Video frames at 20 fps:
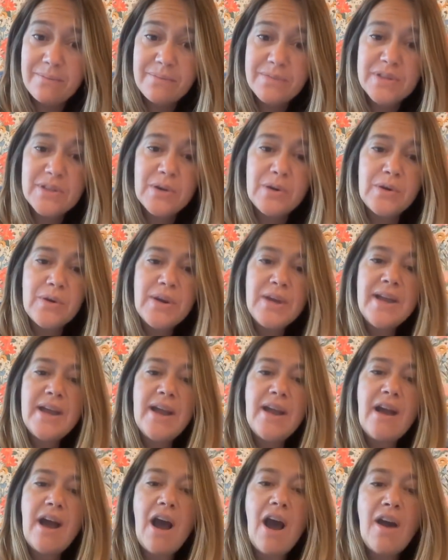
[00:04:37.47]
So
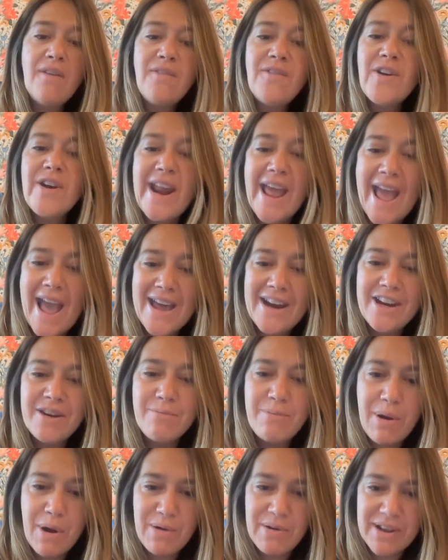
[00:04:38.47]
offer an
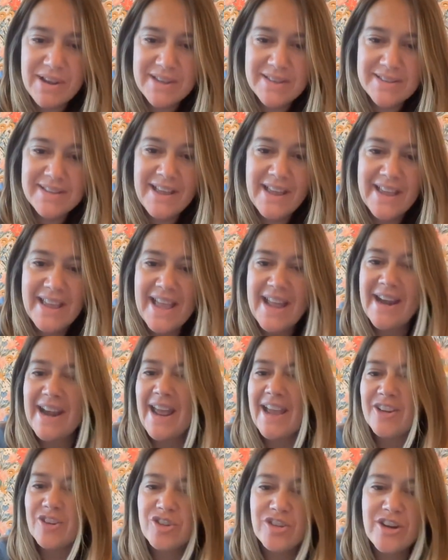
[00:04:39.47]
added bonus like an
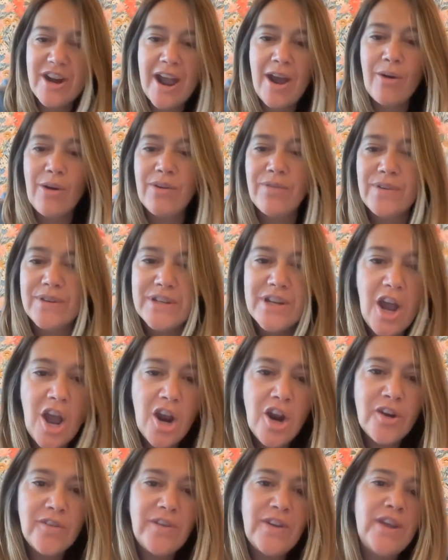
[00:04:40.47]
extra hour of
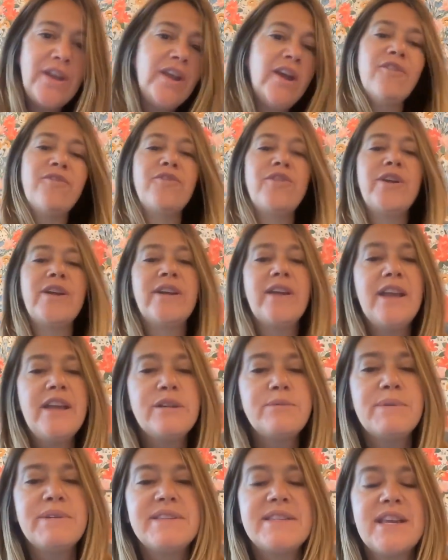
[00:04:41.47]
photography, a free
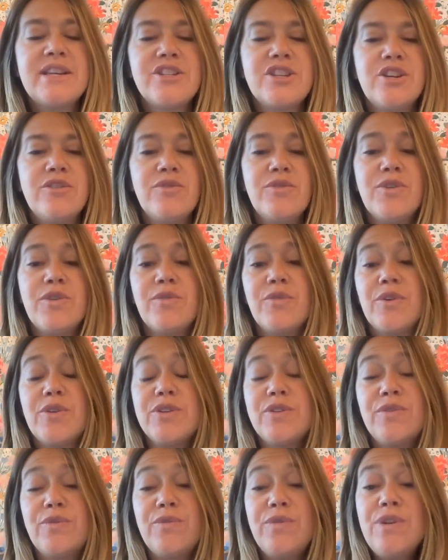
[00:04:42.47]
engagement session for the
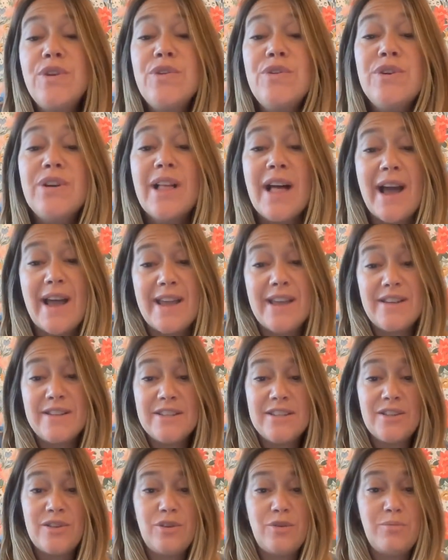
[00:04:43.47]
first few
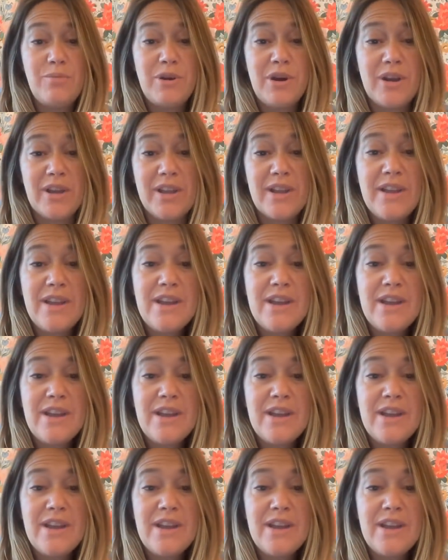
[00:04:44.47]
clients who book.